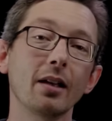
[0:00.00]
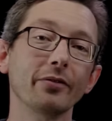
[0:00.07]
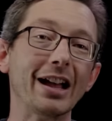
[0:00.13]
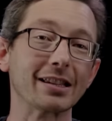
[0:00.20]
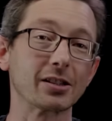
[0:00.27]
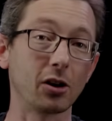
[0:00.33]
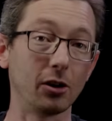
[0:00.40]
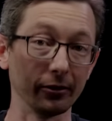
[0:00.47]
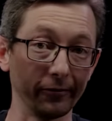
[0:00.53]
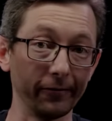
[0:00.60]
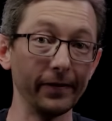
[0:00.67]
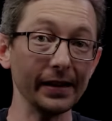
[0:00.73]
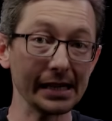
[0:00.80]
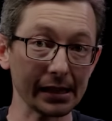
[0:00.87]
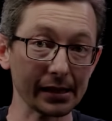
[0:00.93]
That's called
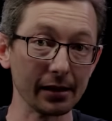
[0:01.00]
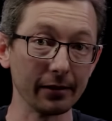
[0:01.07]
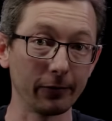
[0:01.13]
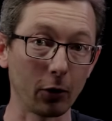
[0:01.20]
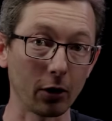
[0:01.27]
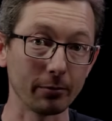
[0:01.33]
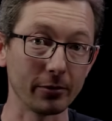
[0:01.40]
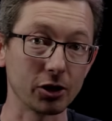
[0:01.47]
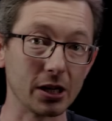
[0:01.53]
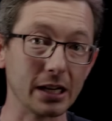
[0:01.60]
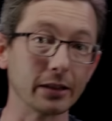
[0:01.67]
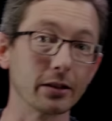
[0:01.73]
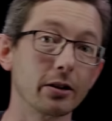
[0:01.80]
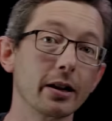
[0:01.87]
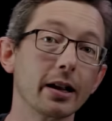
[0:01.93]
physics-informed
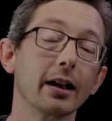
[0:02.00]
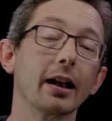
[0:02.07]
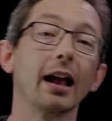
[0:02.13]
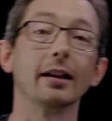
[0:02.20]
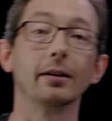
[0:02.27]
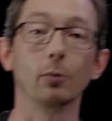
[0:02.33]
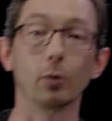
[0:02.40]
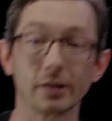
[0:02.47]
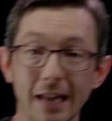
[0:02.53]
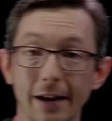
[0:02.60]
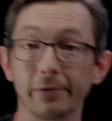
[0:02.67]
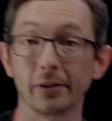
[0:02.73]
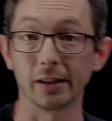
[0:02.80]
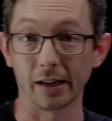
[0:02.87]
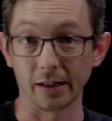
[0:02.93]
machine learning, and we're
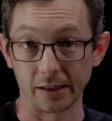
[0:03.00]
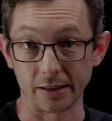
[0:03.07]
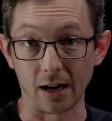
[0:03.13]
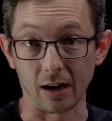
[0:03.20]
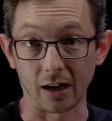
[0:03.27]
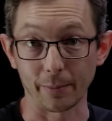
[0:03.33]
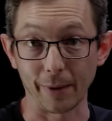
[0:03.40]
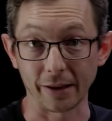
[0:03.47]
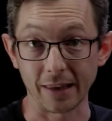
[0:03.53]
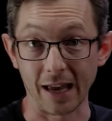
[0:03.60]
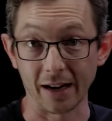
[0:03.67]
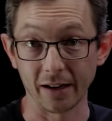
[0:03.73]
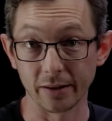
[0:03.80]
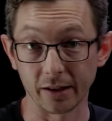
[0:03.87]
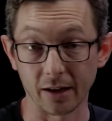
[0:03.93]
definitely going to talk about
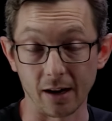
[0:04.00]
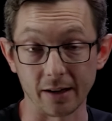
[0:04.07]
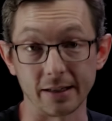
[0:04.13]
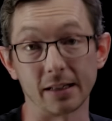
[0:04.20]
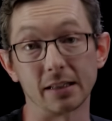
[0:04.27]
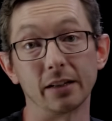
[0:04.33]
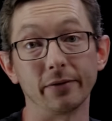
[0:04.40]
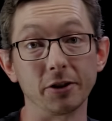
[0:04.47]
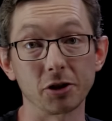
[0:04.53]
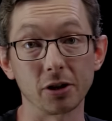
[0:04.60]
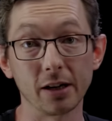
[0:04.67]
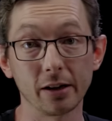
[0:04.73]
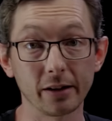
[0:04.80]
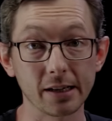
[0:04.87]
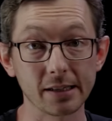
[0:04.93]
that in the context of
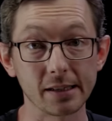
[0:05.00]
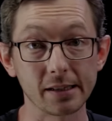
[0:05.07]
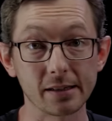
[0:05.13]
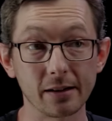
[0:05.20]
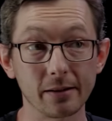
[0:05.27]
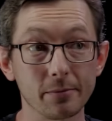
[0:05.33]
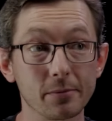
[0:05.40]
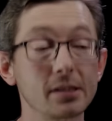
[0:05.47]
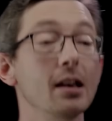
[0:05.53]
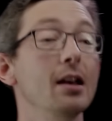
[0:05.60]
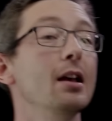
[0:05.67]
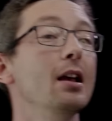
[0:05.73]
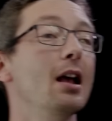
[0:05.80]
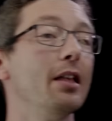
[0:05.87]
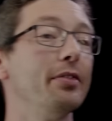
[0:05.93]
engineering systems.
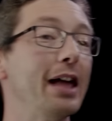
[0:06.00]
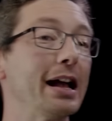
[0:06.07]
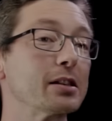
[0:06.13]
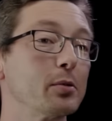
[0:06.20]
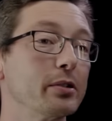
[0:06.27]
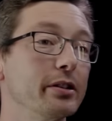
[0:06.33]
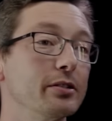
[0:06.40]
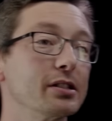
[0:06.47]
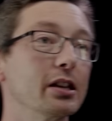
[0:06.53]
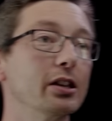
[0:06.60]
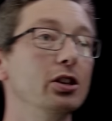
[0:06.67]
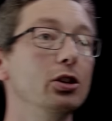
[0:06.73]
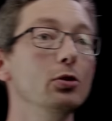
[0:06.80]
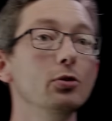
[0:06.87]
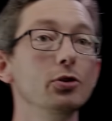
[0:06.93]
That's where there's a
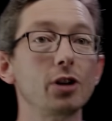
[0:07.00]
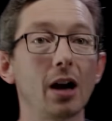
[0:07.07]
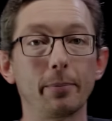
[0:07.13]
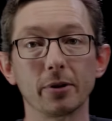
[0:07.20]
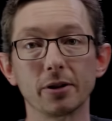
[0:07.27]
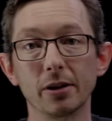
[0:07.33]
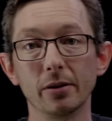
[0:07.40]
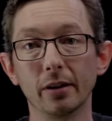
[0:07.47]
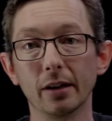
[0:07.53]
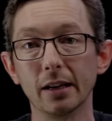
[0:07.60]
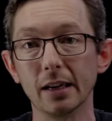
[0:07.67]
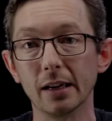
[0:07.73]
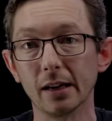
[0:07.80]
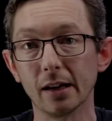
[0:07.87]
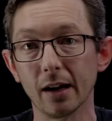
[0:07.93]
huge
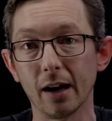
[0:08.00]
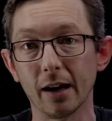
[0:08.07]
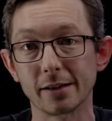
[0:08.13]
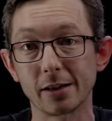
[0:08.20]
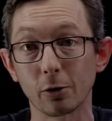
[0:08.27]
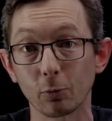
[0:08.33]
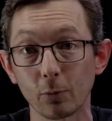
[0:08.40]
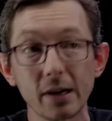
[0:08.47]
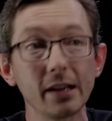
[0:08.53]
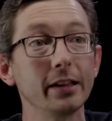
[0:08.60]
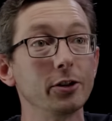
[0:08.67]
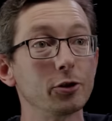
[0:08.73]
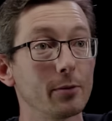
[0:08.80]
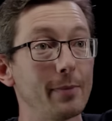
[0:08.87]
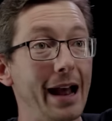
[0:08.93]
opportunity uh, to
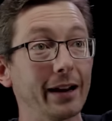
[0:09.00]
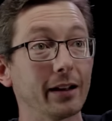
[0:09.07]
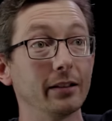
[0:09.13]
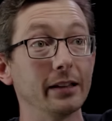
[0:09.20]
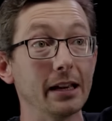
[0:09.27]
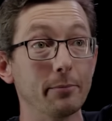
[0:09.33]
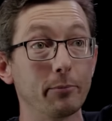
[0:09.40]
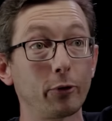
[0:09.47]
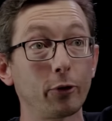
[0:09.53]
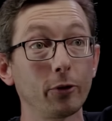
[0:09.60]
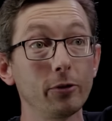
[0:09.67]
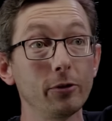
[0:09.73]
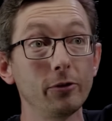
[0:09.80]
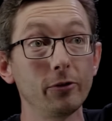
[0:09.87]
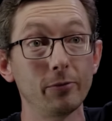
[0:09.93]
really dramatically
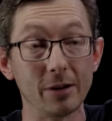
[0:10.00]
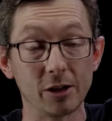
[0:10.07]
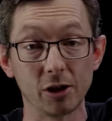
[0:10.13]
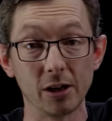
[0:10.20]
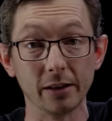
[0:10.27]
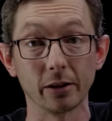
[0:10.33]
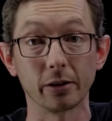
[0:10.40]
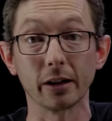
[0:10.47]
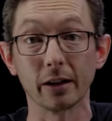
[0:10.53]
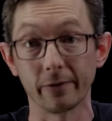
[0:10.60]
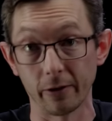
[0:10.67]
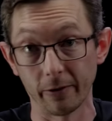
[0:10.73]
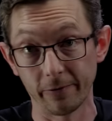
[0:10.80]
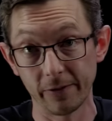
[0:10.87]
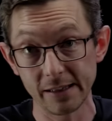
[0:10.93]
improve machine learning
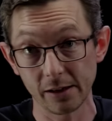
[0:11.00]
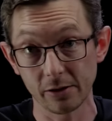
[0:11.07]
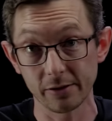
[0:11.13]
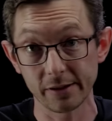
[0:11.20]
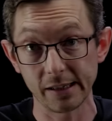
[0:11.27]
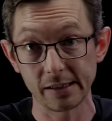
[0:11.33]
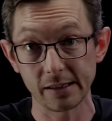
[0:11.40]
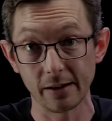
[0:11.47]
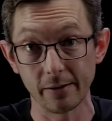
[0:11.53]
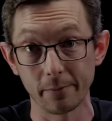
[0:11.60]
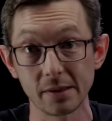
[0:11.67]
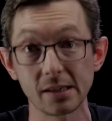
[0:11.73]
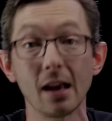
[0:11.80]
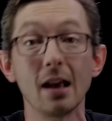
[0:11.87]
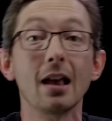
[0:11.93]
for physical
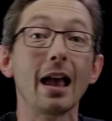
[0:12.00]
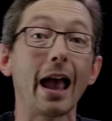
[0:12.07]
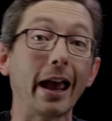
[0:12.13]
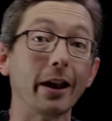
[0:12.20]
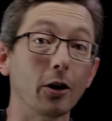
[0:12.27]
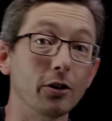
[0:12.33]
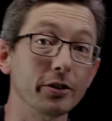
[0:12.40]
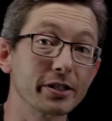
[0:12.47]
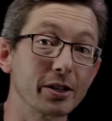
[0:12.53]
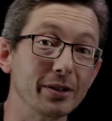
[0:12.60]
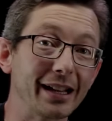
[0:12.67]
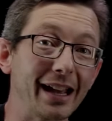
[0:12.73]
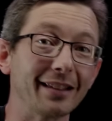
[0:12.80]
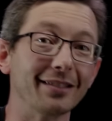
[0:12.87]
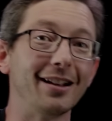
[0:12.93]
systems and also
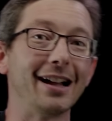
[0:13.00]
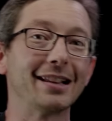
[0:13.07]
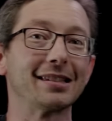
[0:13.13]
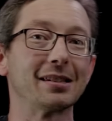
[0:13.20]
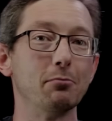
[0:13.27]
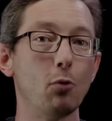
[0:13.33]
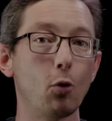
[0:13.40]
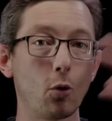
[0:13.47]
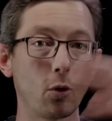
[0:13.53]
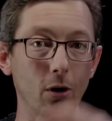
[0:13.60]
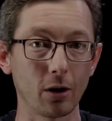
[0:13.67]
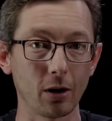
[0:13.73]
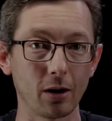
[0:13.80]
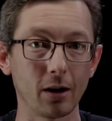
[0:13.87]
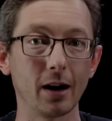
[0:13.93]
to get lots
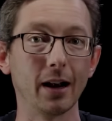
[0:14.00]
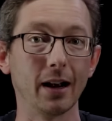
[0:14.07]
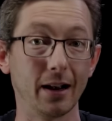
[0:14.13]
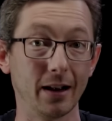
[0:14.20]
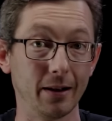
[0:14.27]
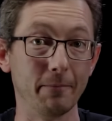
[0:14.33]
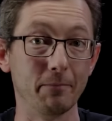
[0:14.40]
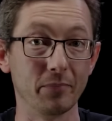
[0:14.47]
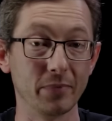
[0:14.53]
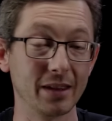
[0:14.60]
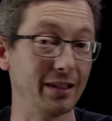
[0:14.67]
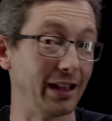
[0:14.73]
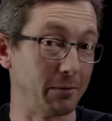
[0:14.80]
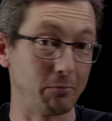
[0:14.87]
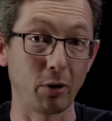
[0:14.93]
more
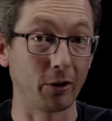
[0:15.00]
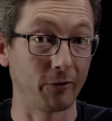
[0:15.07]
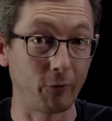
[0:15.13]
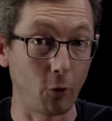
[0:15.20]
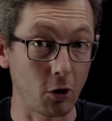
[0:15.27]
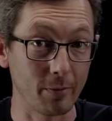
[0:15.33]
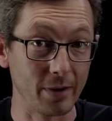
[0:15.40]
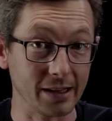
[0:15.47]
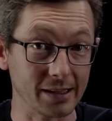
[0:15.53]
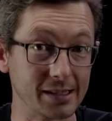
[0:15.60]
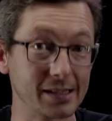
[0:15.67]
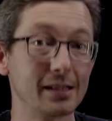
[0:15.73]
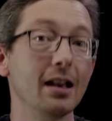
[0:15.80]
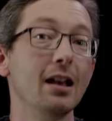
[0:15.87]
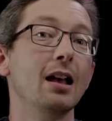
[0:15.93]
um, like
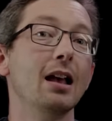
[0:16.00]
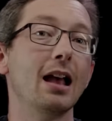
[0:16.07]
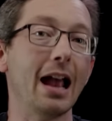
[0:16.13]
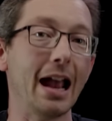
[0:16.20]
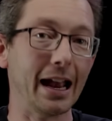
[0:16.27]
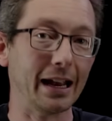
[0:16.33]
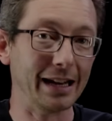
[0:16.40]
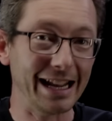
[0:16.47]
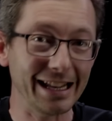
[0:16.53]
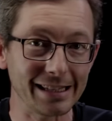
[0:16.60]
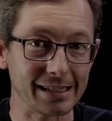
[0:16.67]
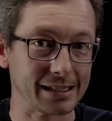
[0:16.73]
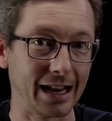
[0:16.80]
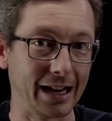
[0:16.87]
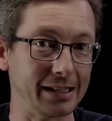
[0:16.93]
performance and
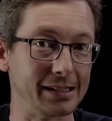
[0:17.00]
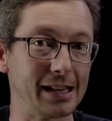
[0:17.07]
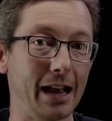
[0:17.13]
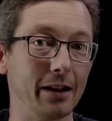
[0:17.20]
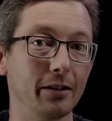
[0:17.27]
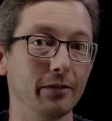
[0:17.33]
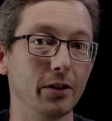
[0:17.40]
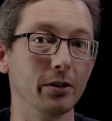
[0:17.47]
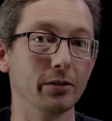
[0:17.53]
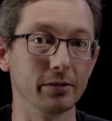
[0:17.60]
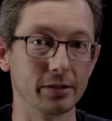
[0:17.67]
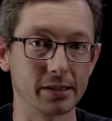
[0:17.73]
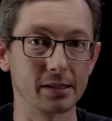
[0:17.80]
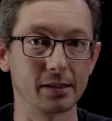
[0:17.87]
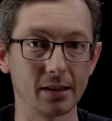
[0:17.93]
insights out of
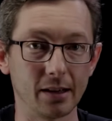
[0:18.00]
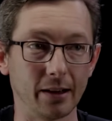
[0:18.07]
those.